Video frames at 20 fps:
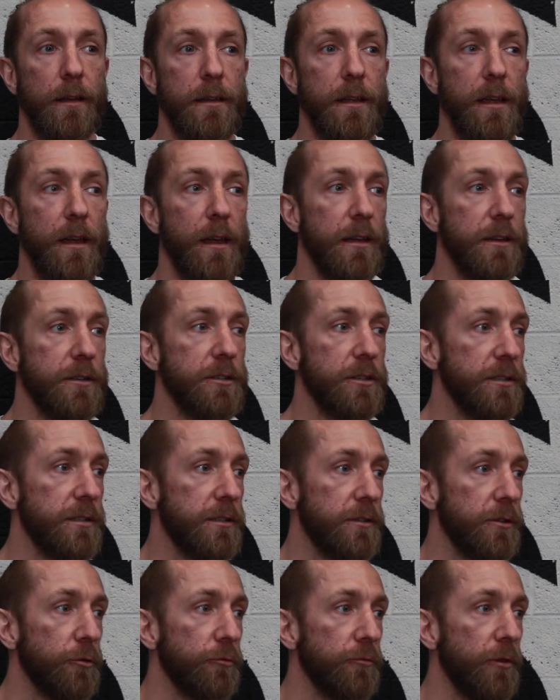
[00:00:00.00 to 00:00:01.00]
Yeah, it's
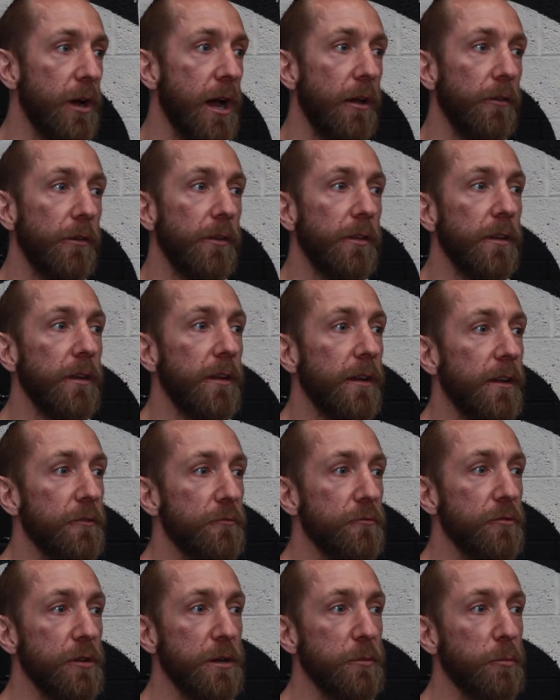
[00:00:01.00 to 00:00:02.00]
just all round
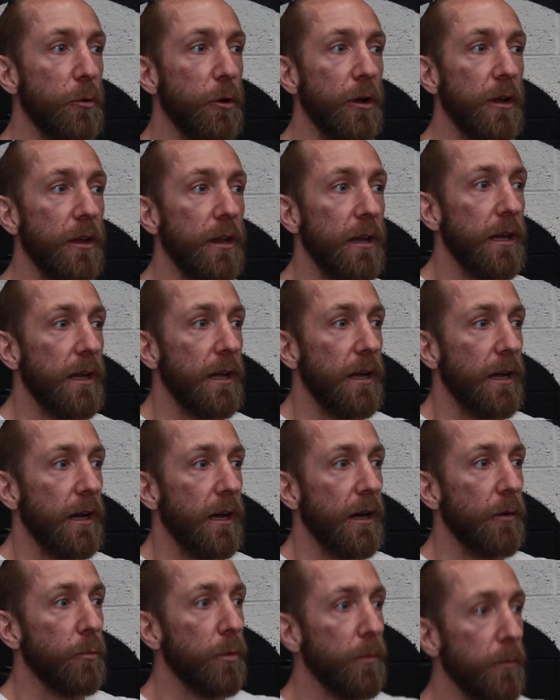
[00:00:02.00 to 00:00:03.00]
really what
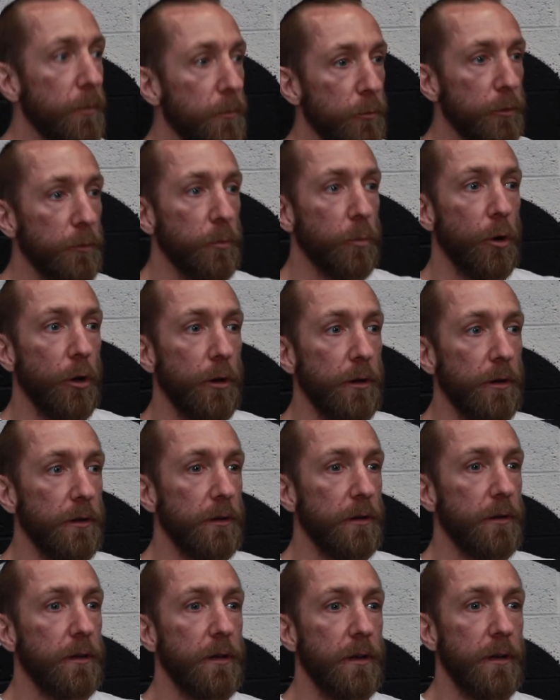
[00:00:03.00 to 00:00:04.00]
a woman would want.
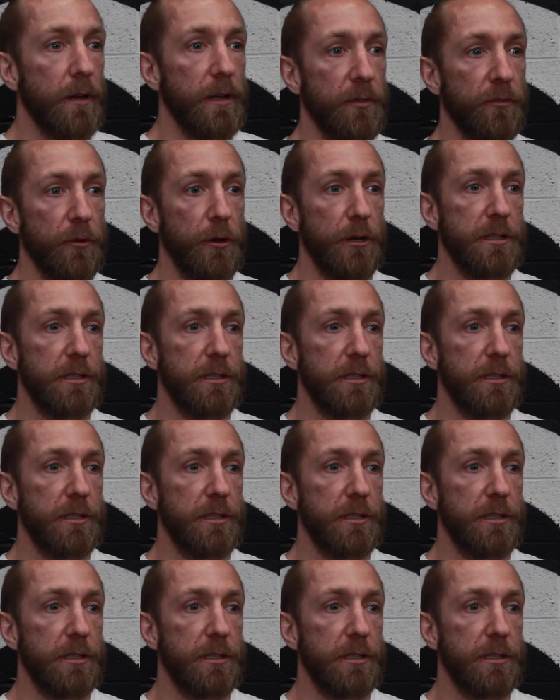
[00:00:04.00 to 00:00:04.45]
It's very